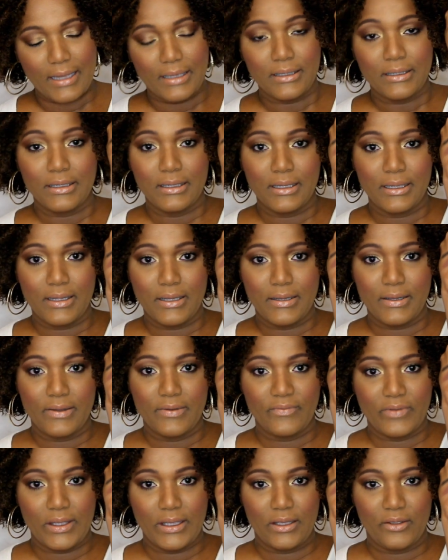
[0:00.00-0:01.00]
I
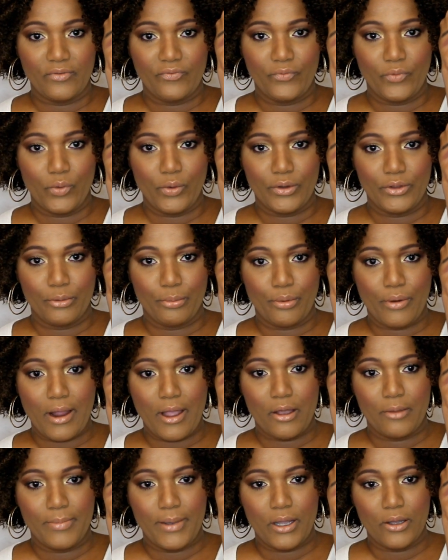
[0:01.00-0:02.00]
love it for the
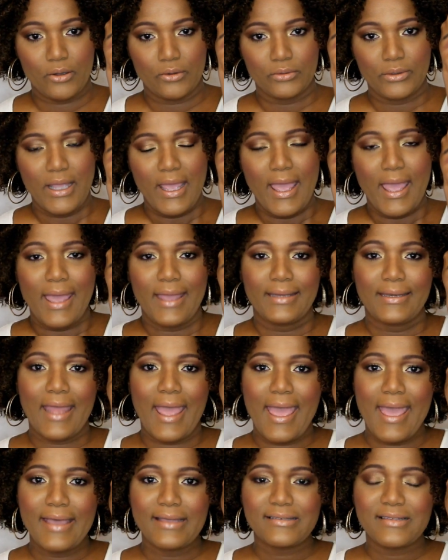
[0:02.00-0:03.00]
brow bone. And
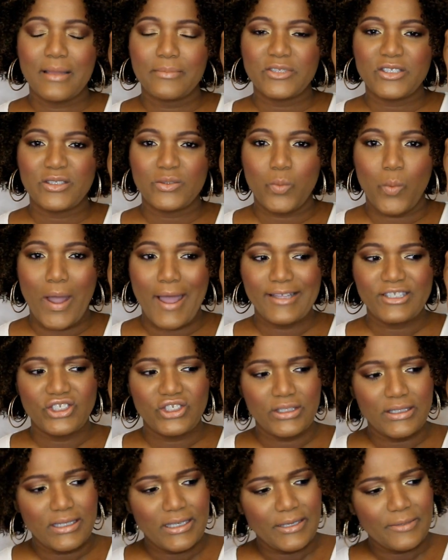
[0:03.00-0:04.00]
as I'm
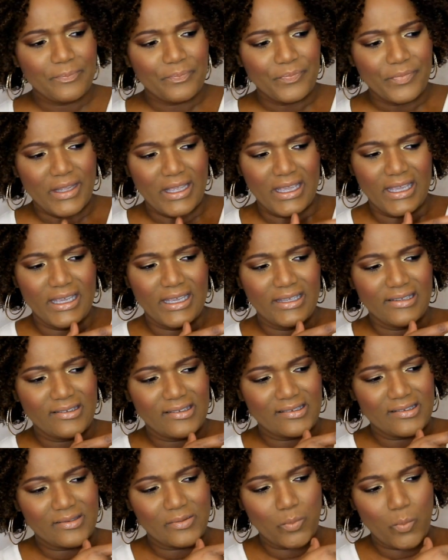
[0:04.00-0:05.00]
swatching it,
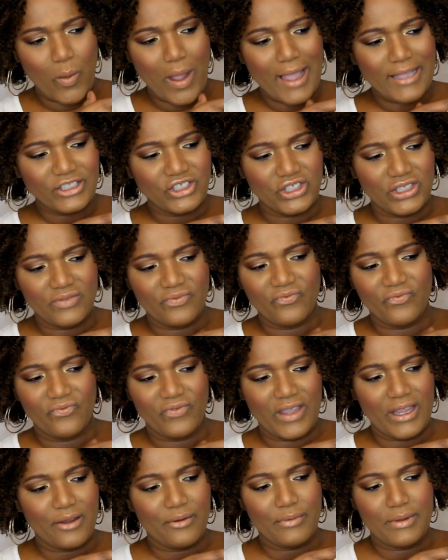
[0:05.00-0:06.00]
it's swatching
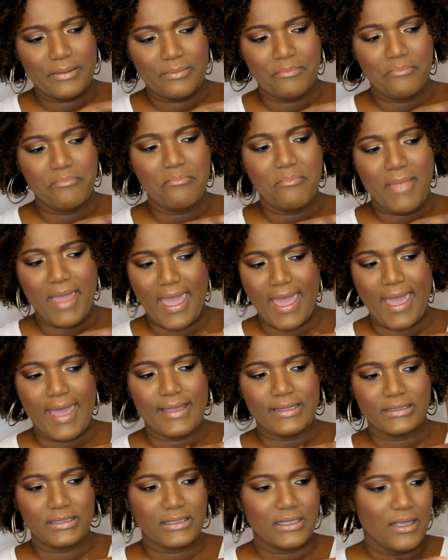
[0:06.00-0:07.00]
very
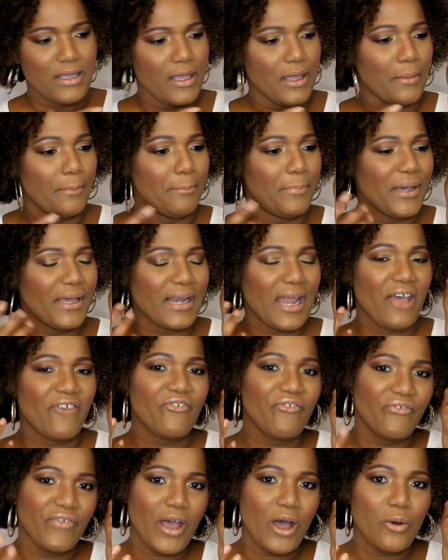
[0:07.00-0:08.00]
matte. But
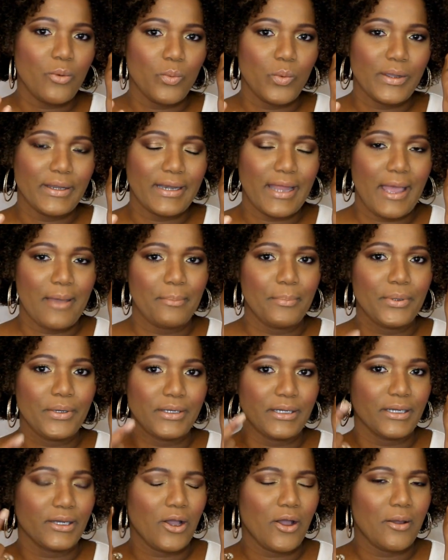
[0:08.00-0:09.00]
I felt when I
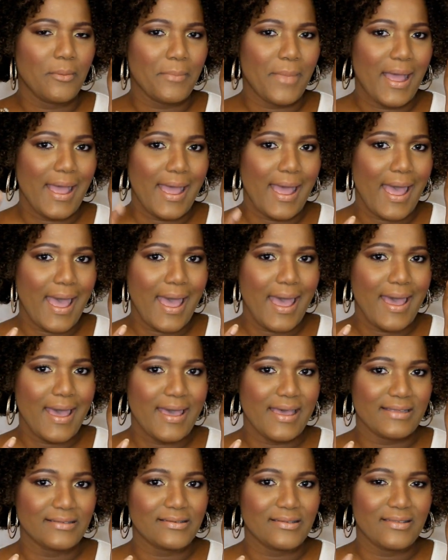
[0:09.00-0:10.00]
put it on my
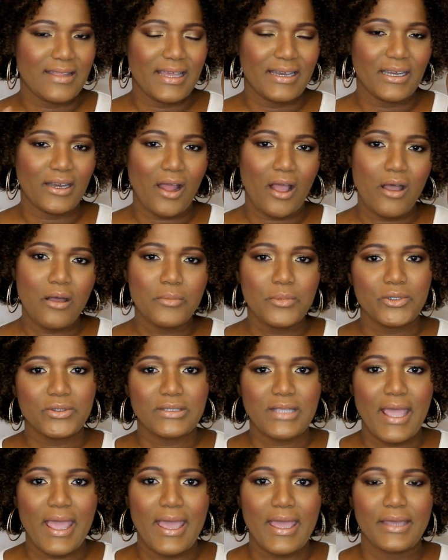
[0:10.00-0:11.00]
eyes that it
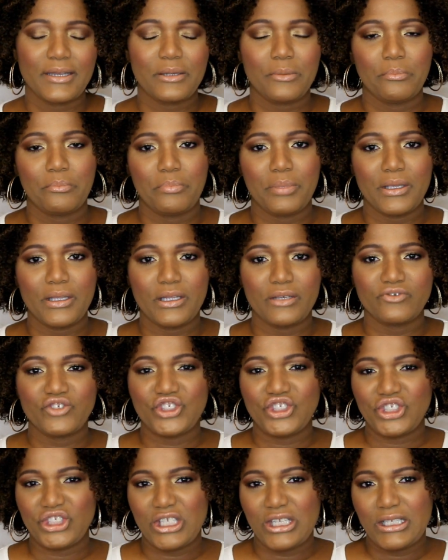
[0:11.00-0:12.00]
almost had a bit of
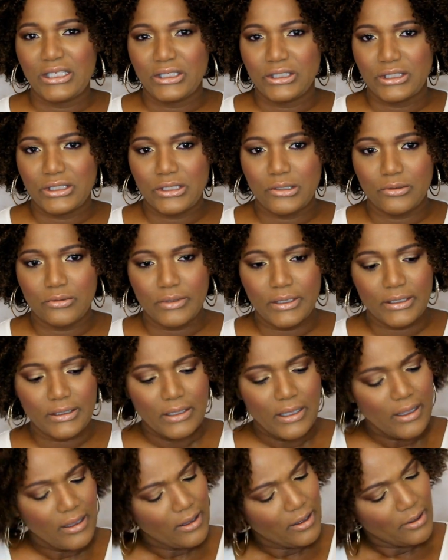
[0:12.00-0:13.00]
sheen to it.
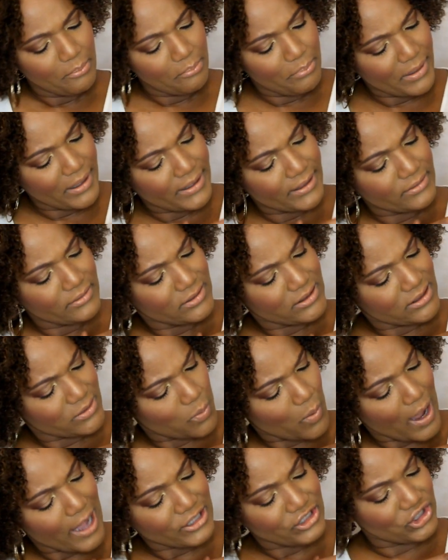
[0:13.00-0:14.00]
But
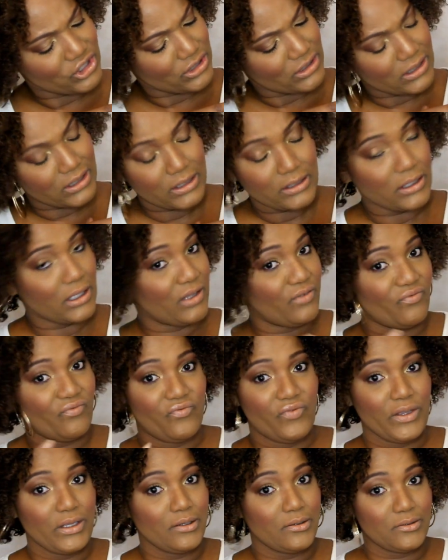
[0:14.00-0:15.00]
swatching it, it
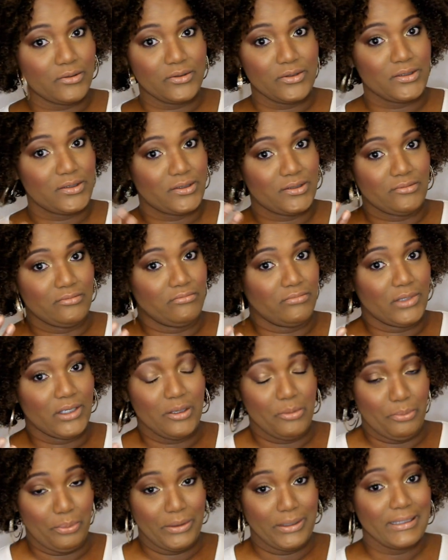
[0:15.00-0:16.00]
feels
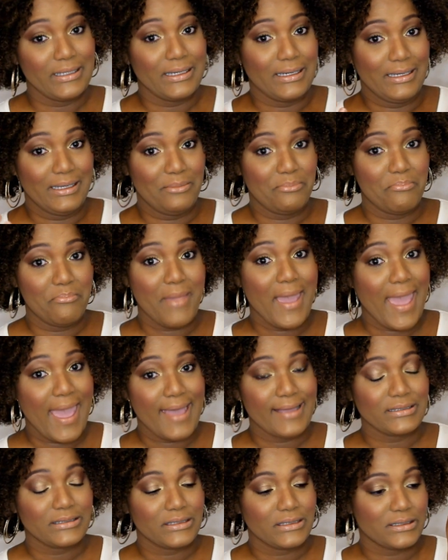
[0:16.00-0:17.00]
completely
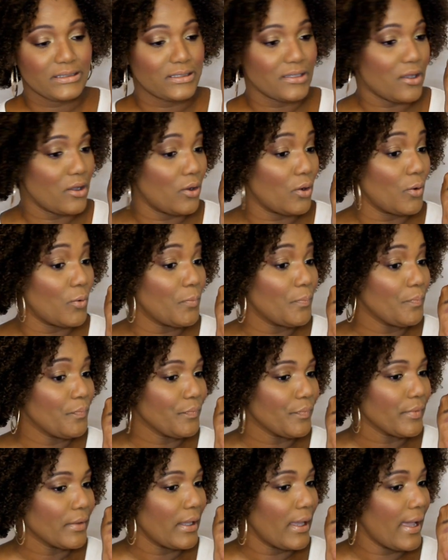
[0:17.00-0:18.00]
matte. So
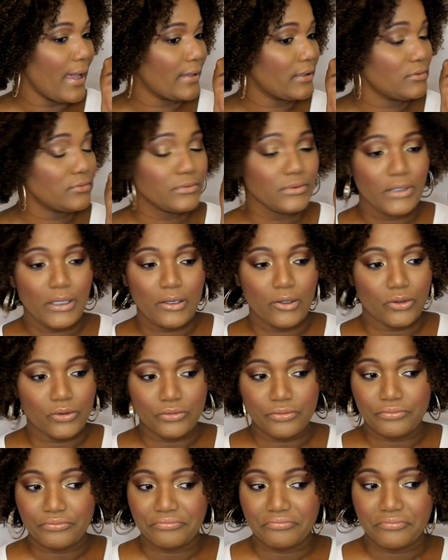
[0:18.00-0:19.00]
I don't
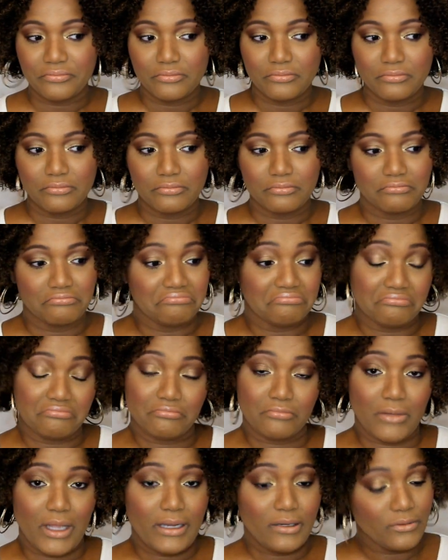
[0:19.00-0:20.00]
know.
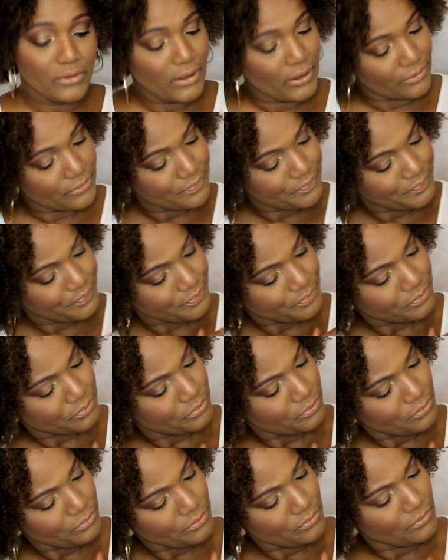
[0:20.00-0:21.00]
I don't know.
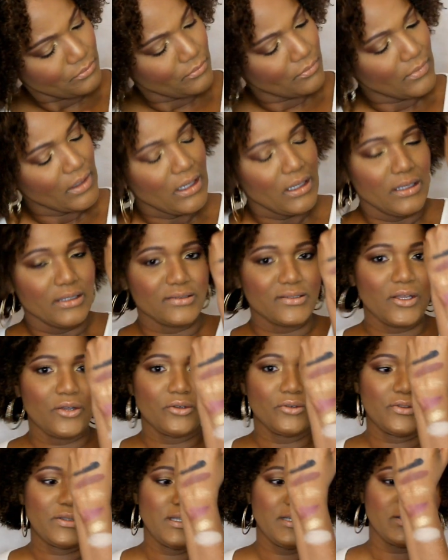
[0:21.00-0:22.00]

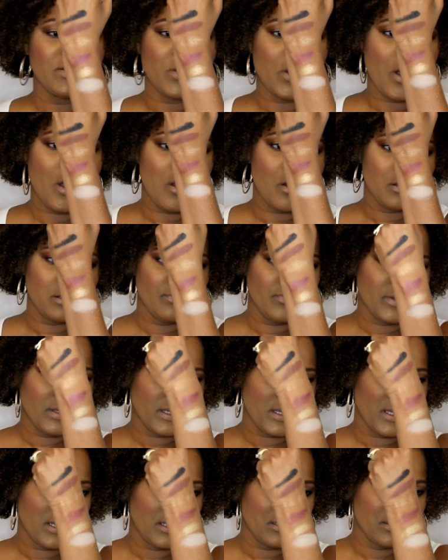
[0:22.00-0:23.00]
So these are all of the
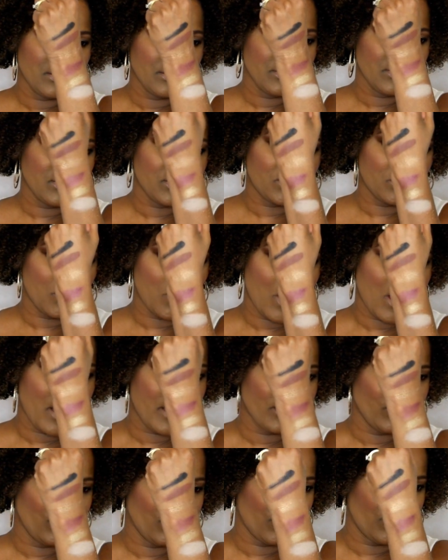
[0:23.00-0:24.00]
colors
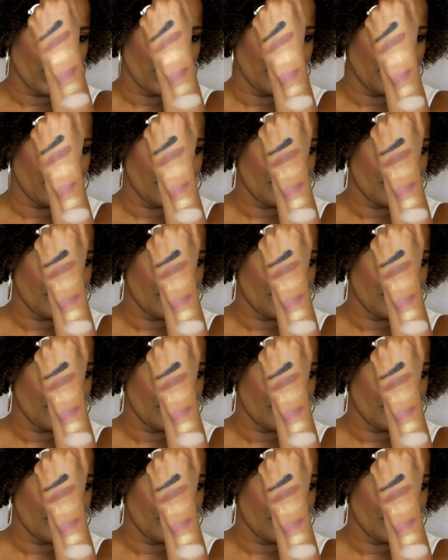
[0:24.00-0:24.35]
swatched.